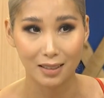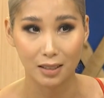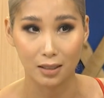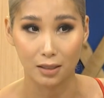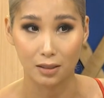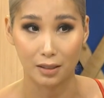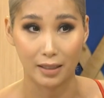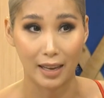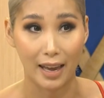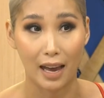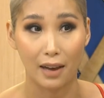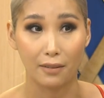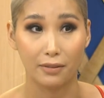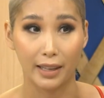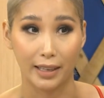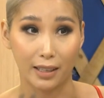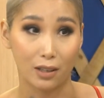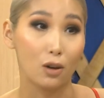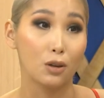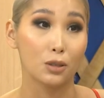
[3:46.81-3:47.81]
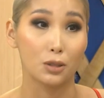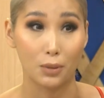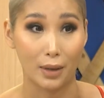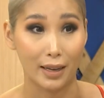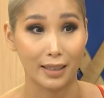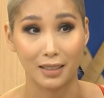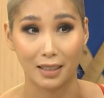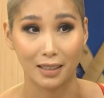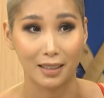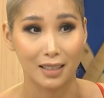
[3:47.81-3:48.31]
because they have like also
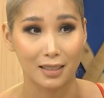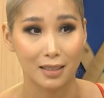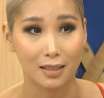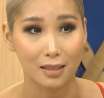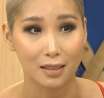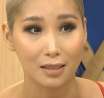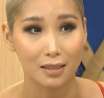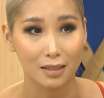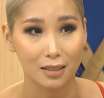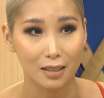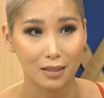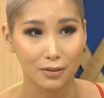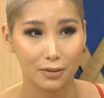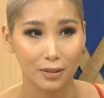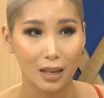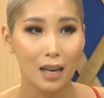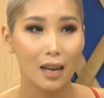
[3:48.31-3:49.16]
acting lessons and stuff.